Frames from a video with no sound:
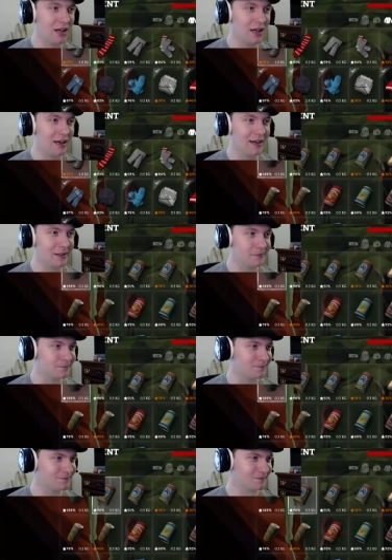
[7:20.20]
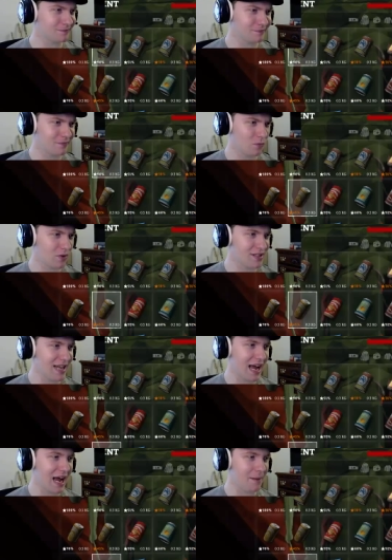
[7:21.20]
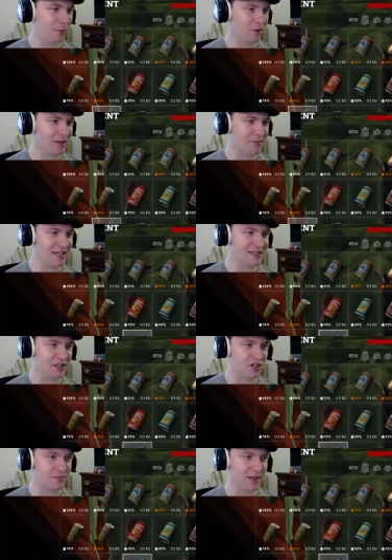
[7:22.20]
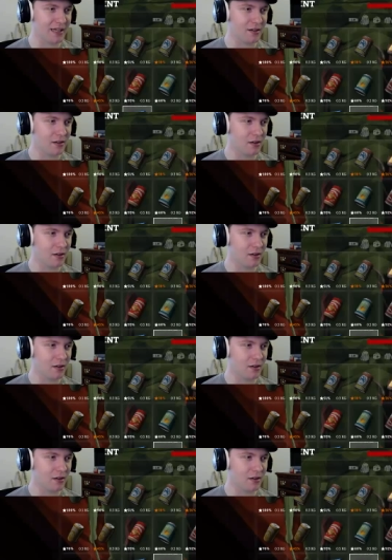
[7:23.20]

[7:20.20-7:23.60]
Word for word: Um, where's that hot pork and beans I just made?